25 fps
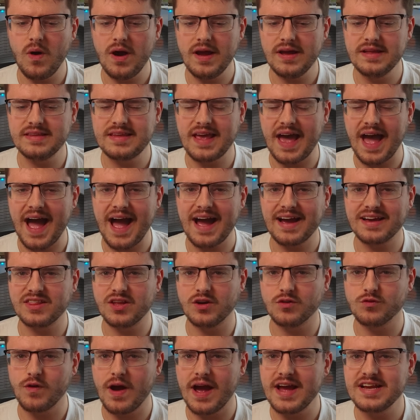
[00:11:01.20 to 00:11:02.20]
attack the
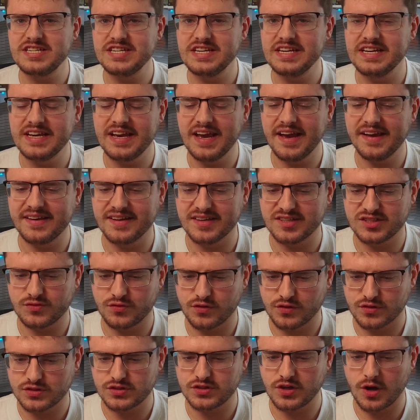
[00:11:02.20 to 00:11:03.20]
Regigigas
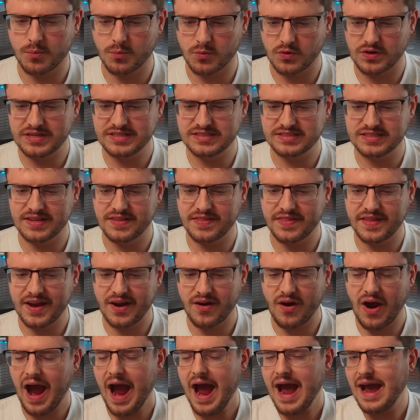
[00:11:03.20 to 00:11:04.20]
for some reason there.
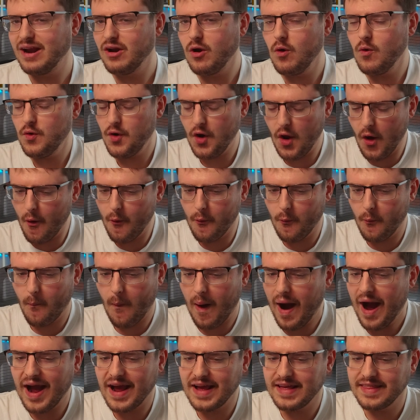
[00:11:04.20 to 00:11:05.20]
I don't know
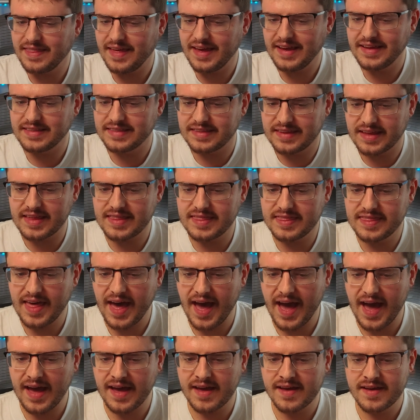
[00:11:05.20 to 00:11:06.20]
why they did
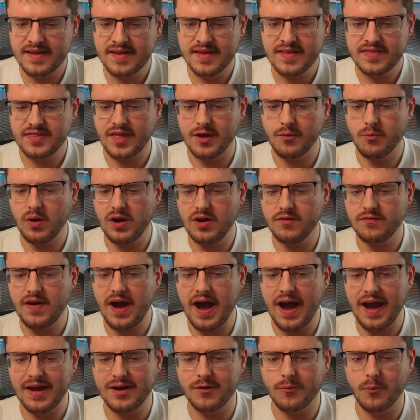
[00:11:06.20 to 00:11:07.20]
that. They would have
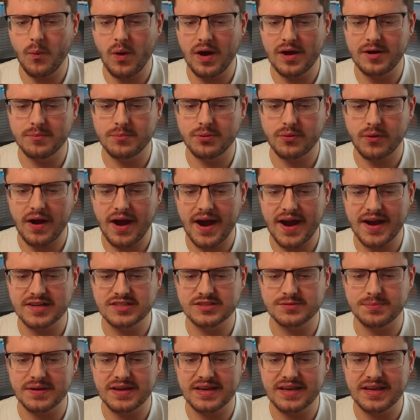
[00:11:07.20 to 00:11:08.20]
gotten one
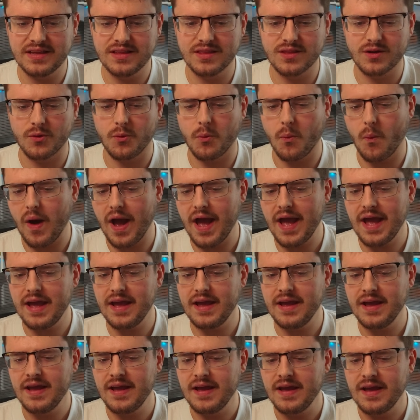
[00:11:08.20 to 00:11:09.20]
prize, but either
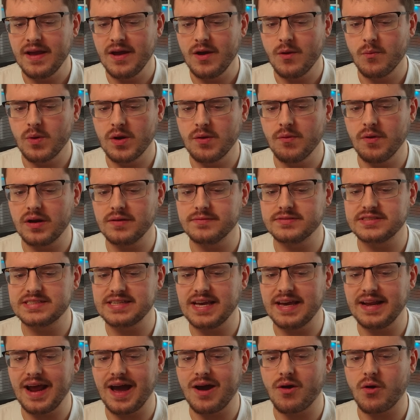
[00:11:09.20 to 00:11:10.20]
way, we would have
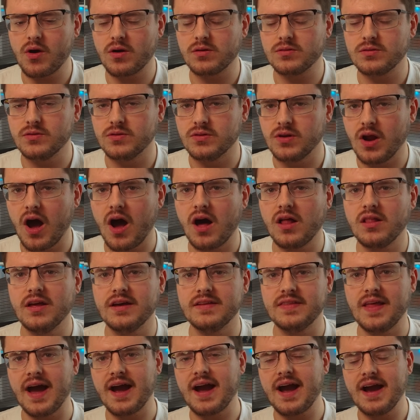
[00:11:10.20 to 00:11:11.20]
sent out our Lunala,
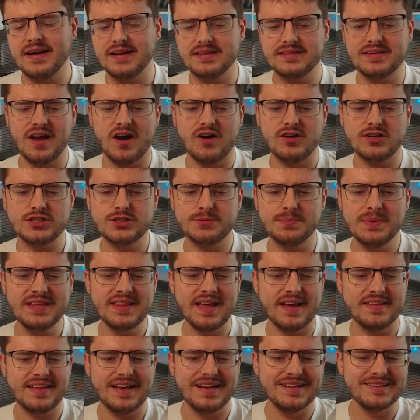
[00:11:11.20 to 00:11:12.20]
and that kind of tells me
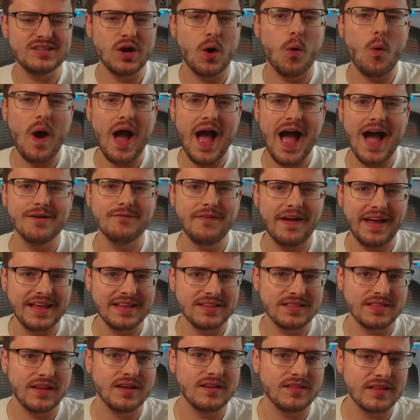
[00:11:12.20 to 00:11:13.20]
that they don't have a
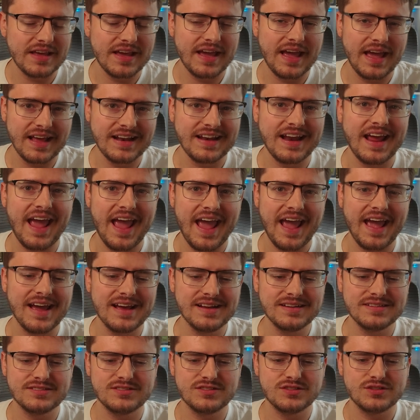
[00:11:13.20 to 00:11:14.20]
Lily in
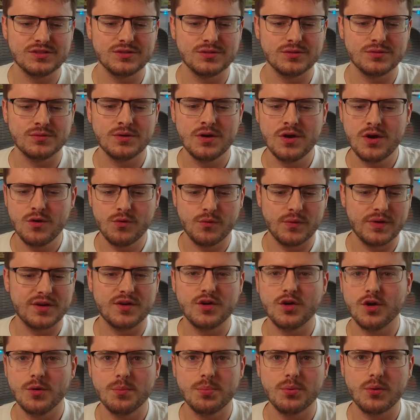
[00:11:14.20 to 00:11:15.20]
hand to
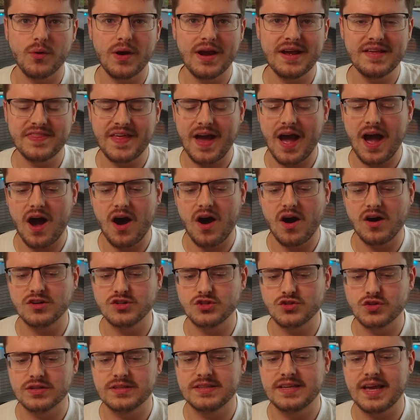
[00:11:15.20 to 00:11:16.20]
recuperate that
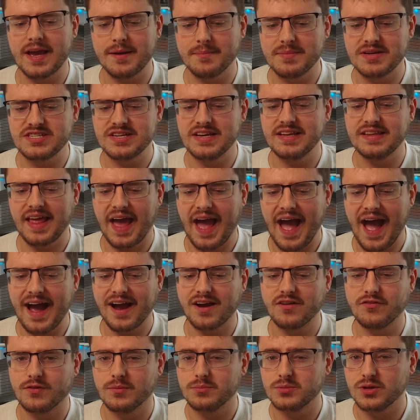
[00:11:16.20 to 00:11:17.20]
100 damage attack
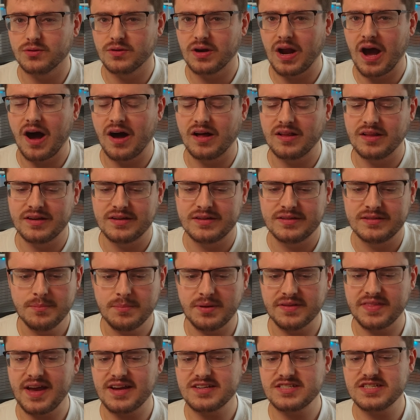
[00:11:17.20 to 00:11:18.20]
from Lunala.
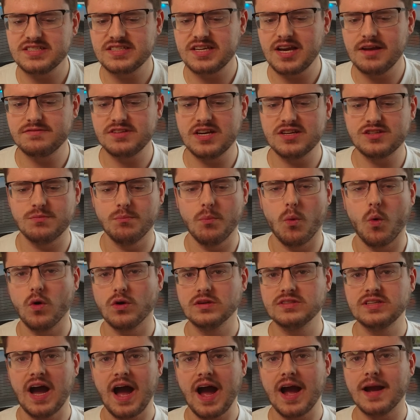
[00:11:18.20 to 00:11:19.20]
But that just gives us more
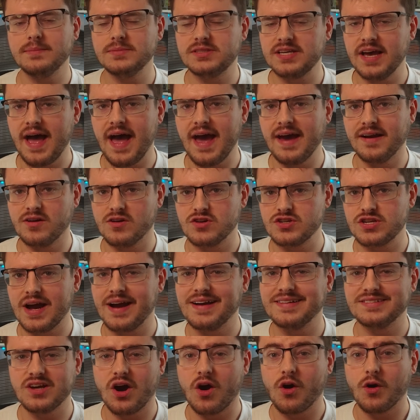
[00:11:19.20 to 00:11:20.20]
time to
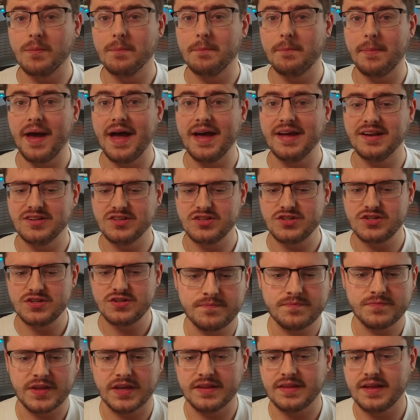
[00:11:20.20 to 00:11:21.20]
energize our bench.
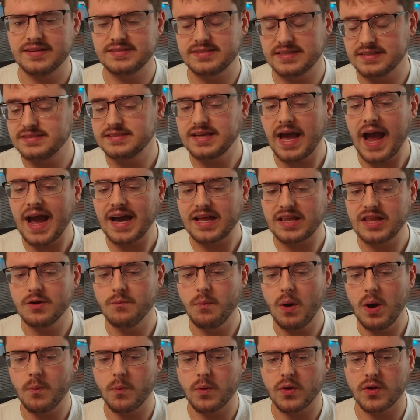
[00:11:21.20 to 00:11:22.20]
And that's exactly
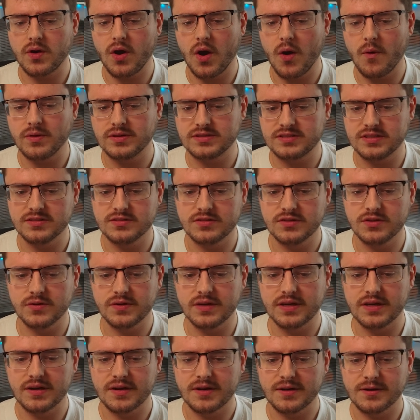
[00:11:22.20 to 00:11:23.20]
what we're going to do
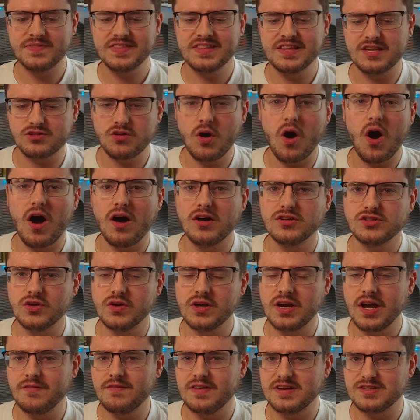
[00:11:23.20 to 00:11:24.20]
here. This will also
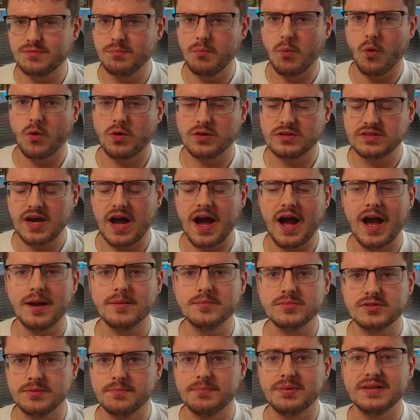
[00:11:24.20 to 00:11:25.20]
give us more
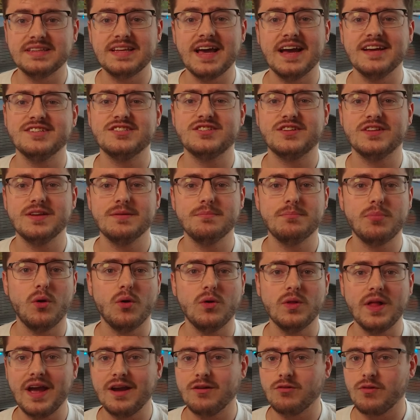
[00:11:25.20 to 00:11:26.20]
time to potentially
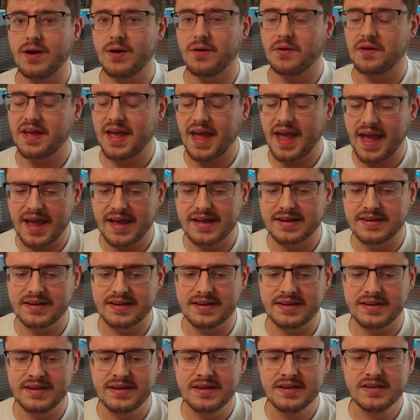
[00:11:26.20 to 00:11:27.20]
pull a rare
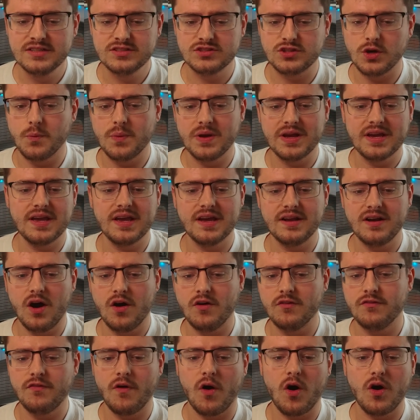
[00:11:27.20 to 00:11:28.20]
candy so we can
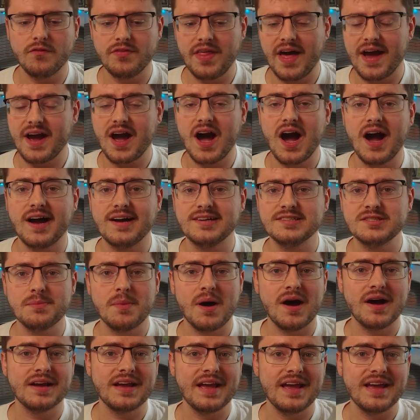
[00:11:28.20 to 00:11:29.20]
evolve that
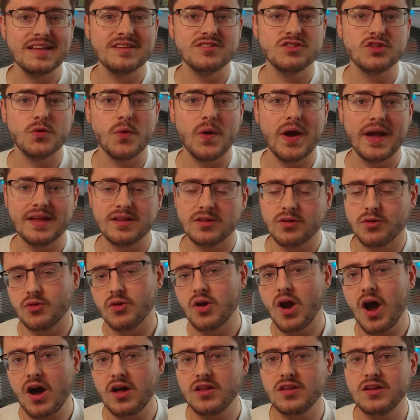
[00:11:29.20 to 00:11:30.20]
Cosmog into a
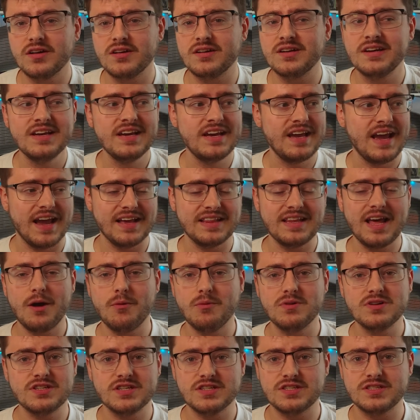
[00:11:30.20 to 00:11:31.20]
Lunala, and that
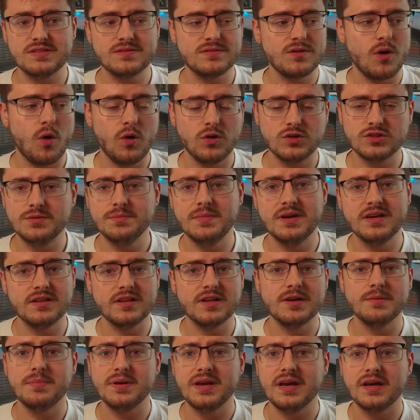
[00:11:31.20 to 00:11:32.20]
would just
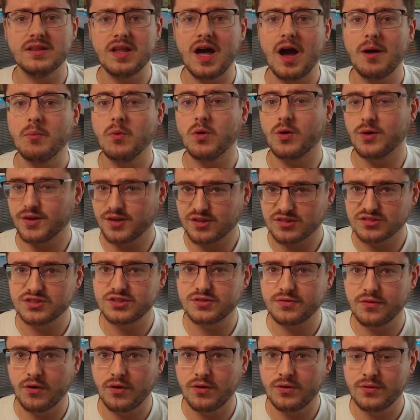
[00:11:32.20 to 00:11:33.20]
ultimately be a lot more
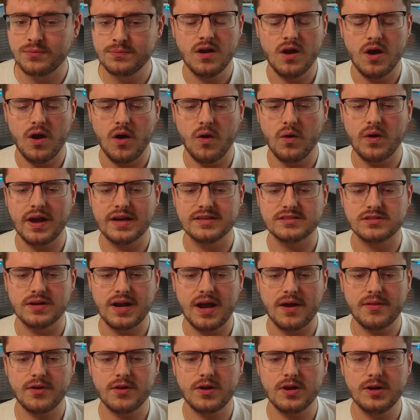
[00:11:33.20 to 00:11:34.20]
useful. Okay, so
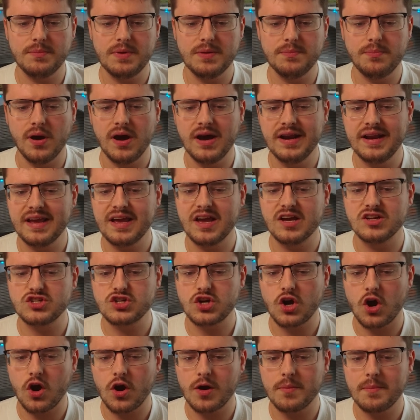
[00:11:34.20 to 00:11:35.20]
now they're going to be putting
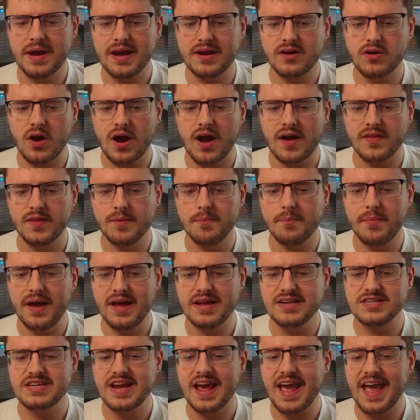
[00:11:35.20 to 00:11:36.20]
Charmander on the
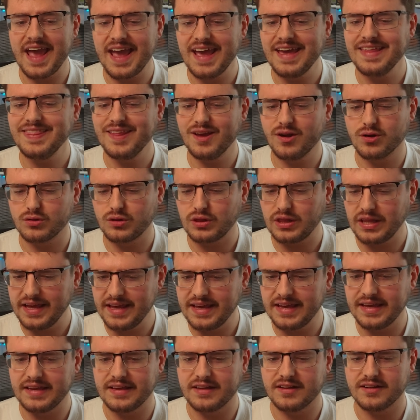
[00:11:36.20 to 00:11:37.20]
bench and their
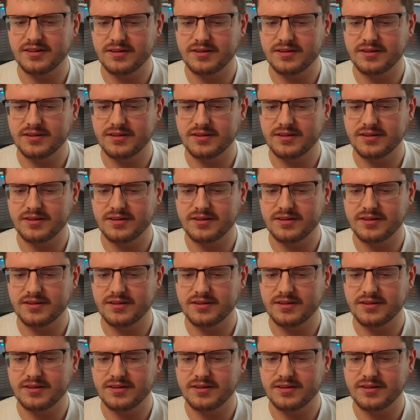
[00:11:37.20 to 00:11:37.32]
Litten.